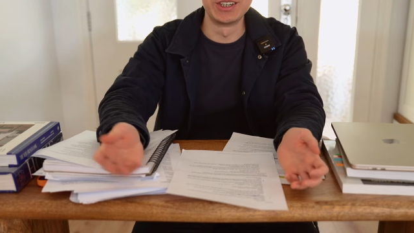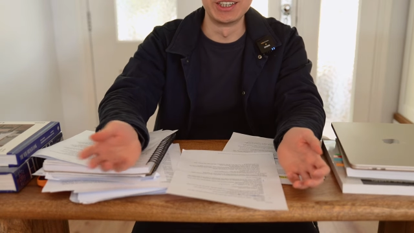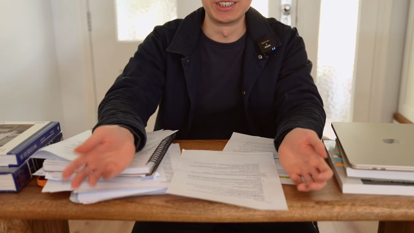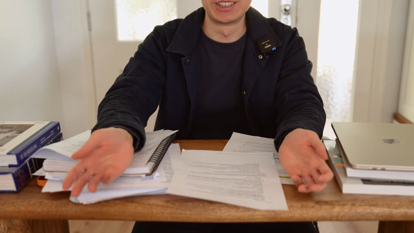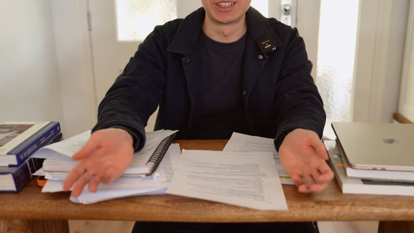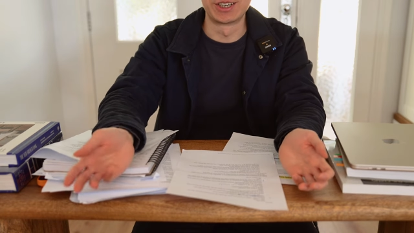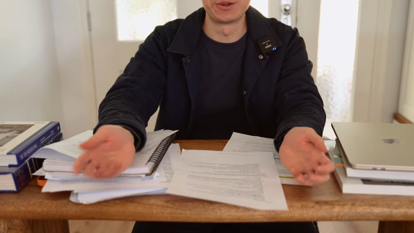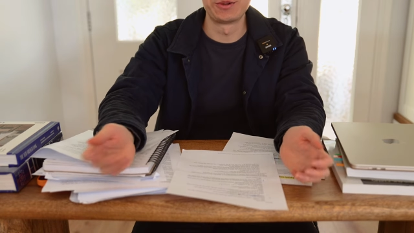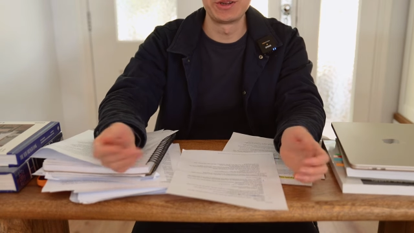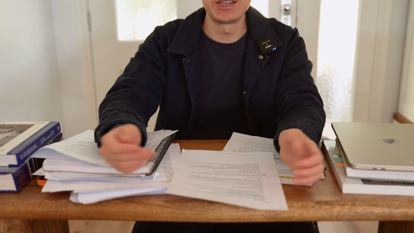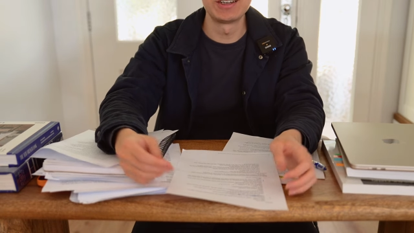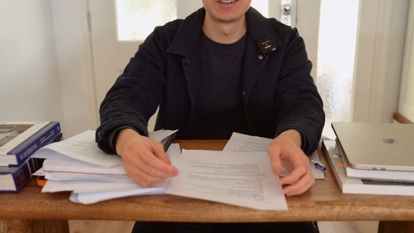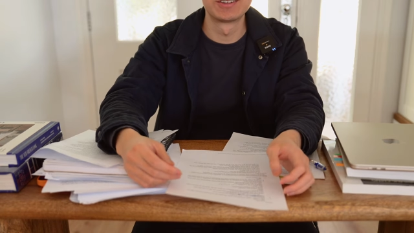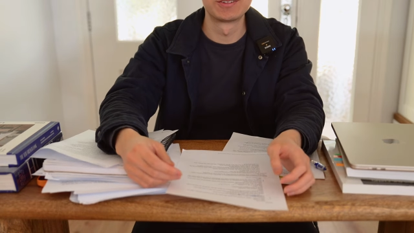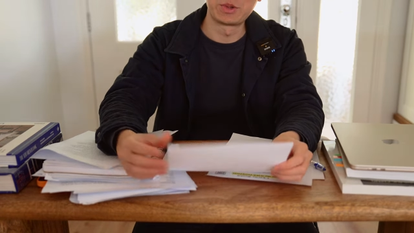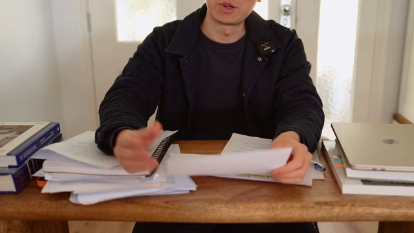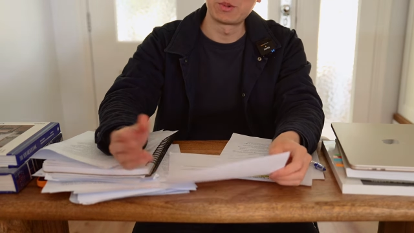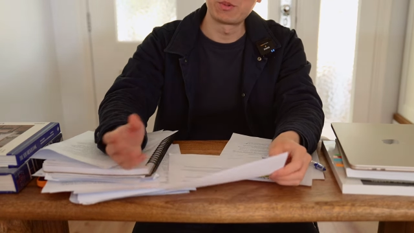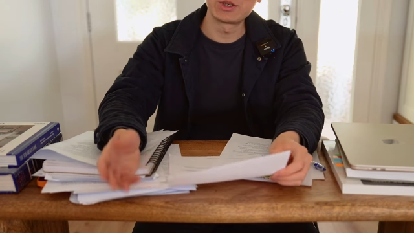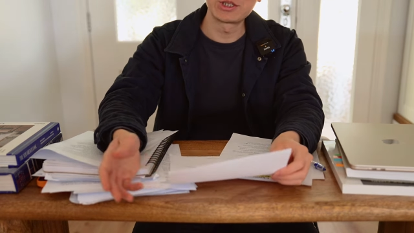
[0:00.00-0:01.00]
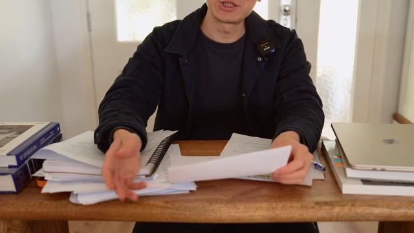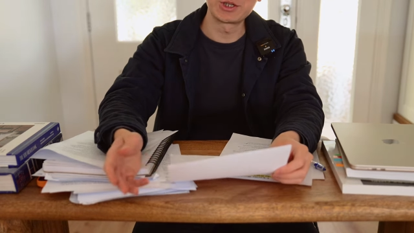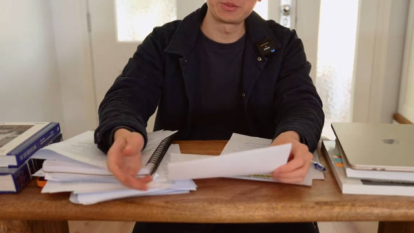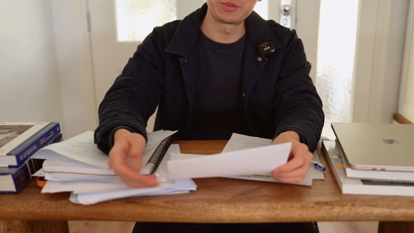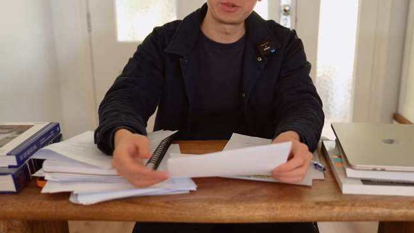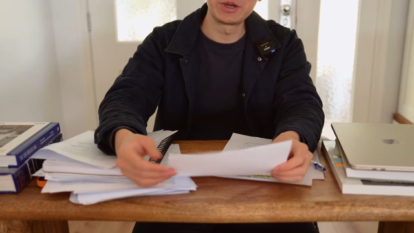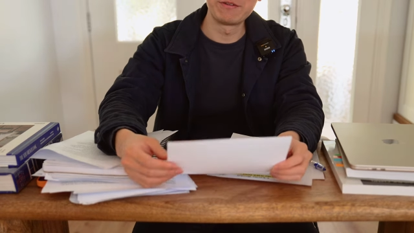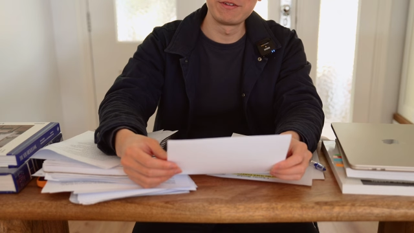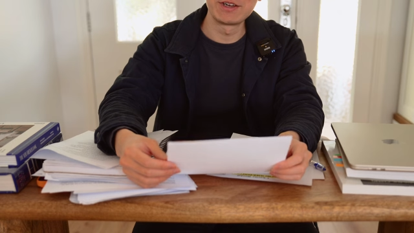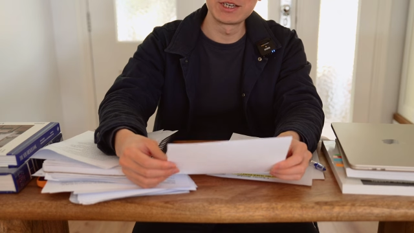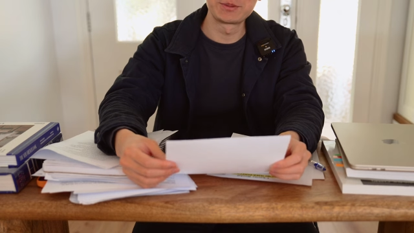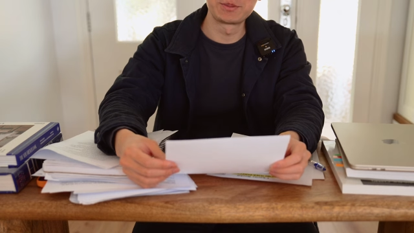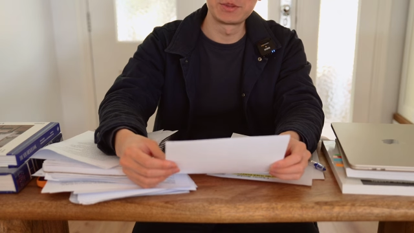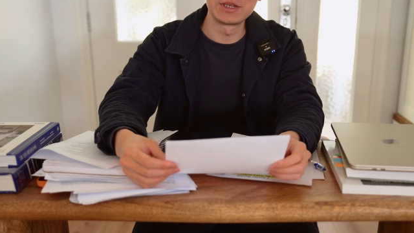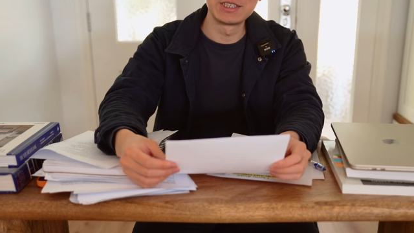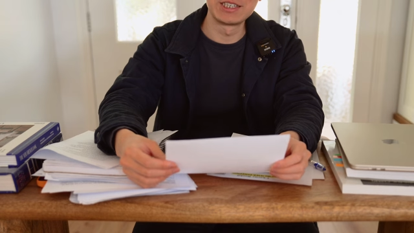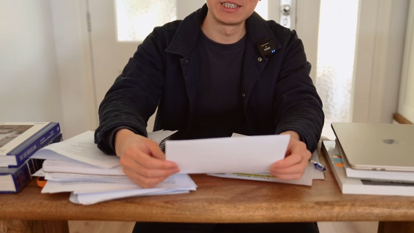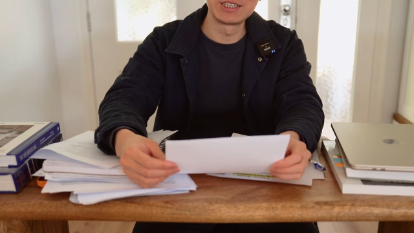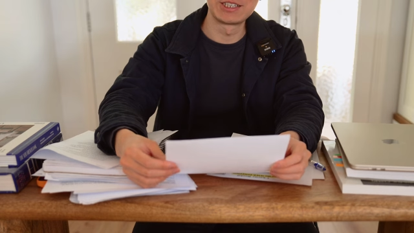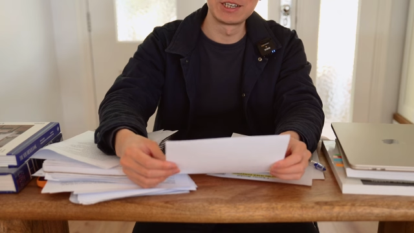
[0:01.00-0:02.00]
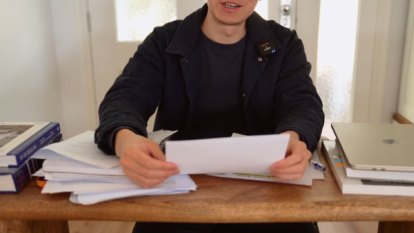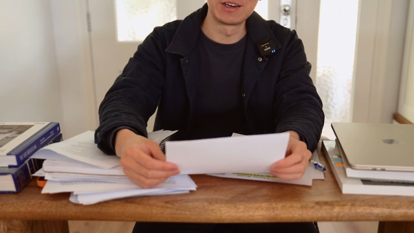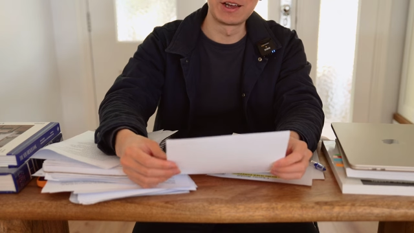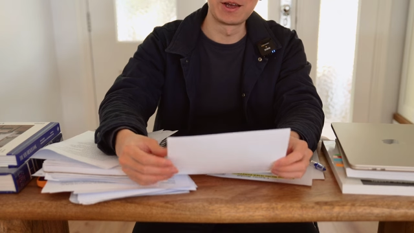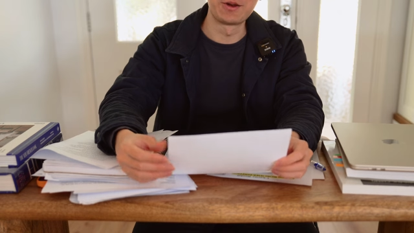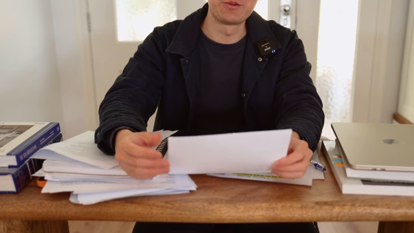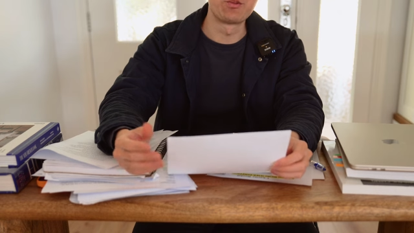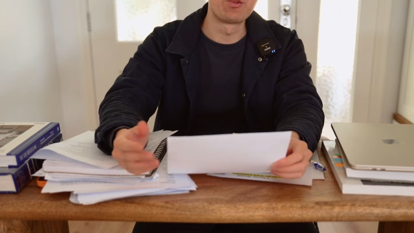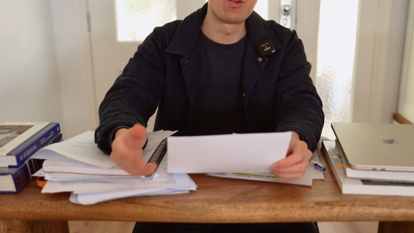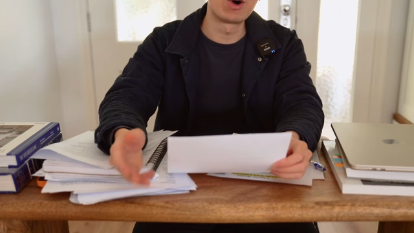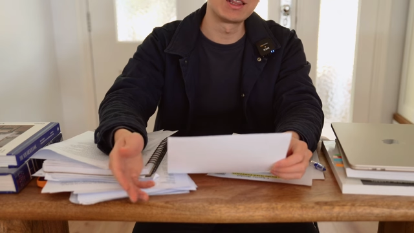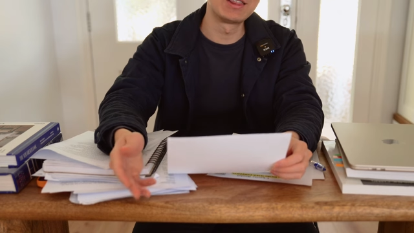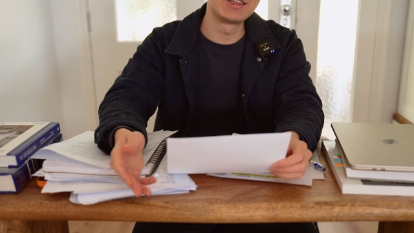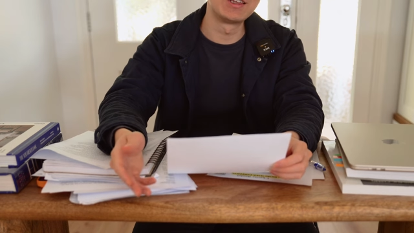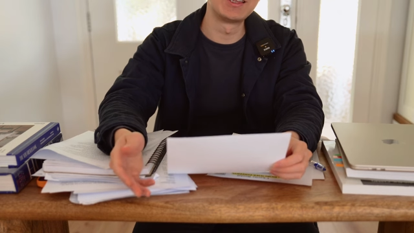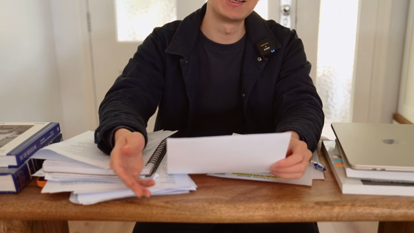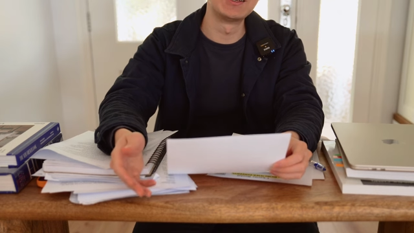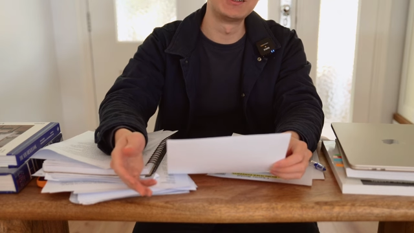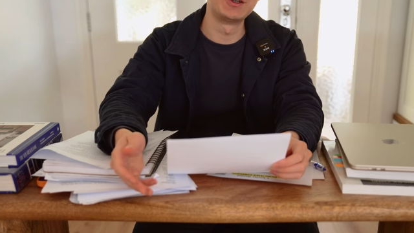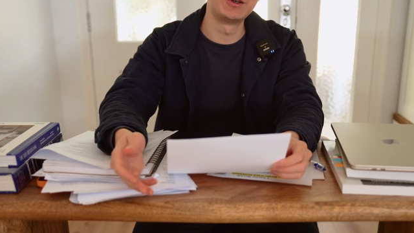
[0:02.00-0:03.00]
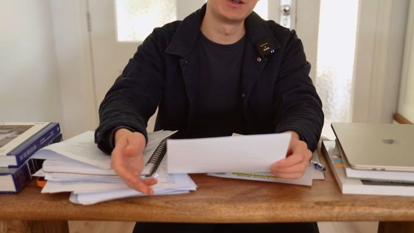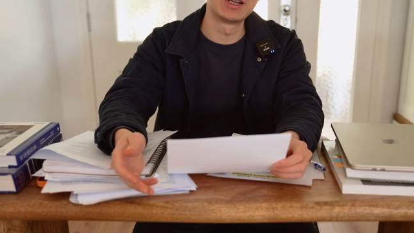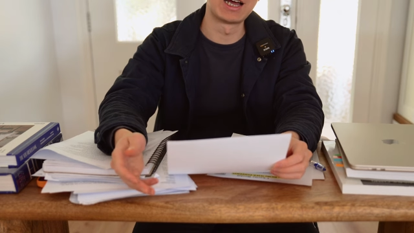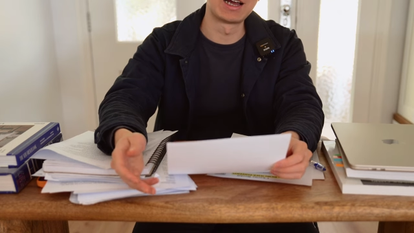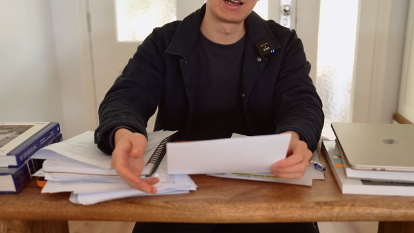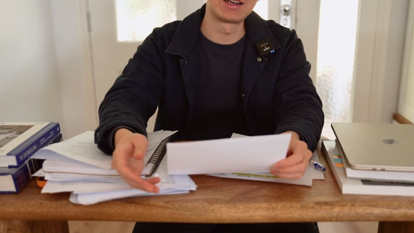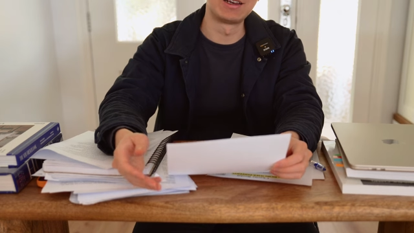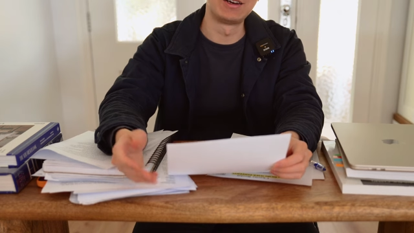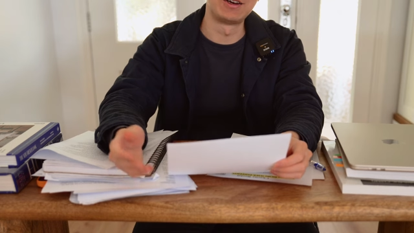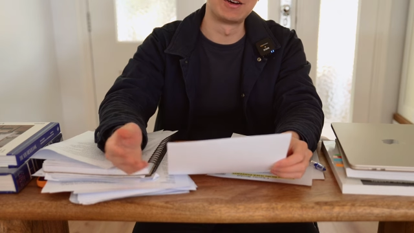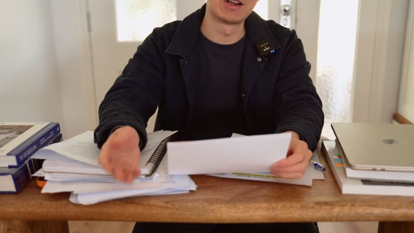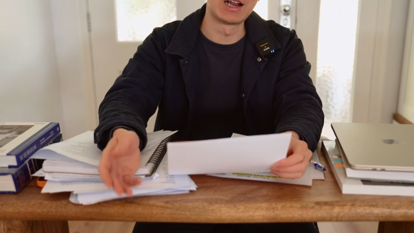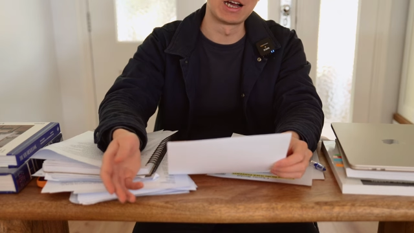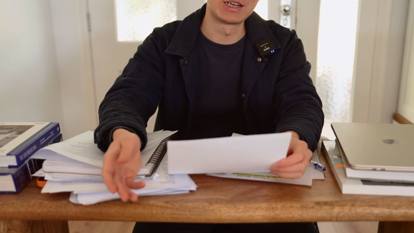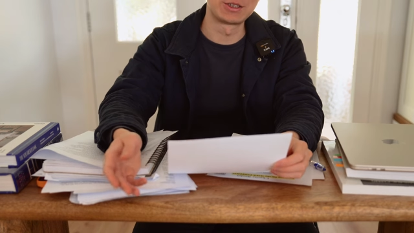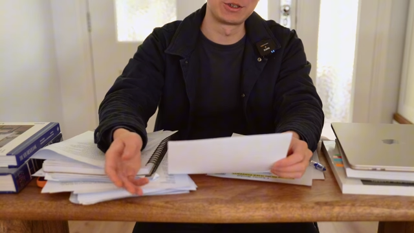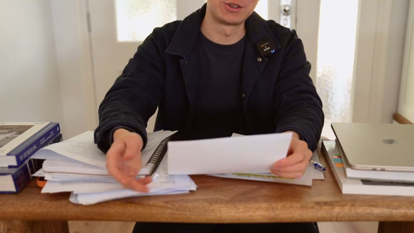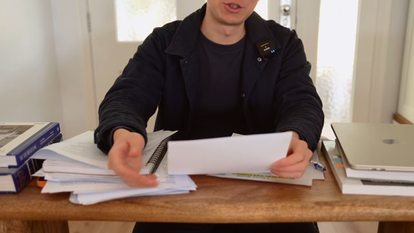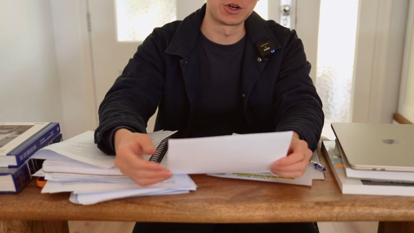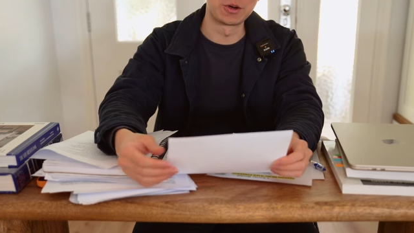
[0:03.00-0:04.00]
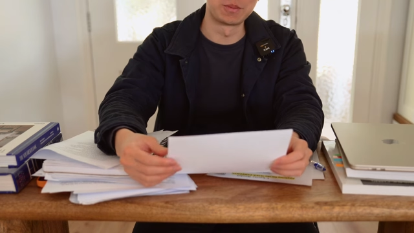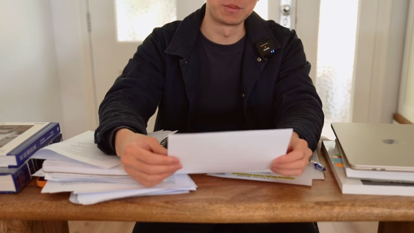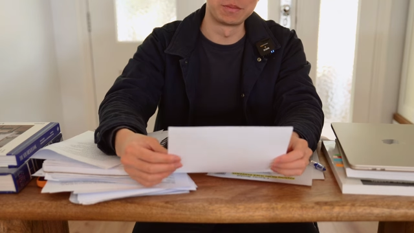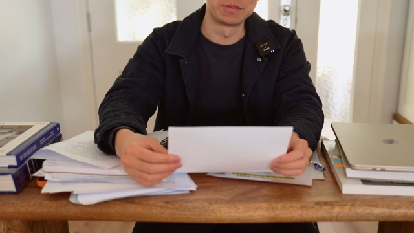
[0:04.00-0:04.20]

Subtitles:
[unreadable: no face in view]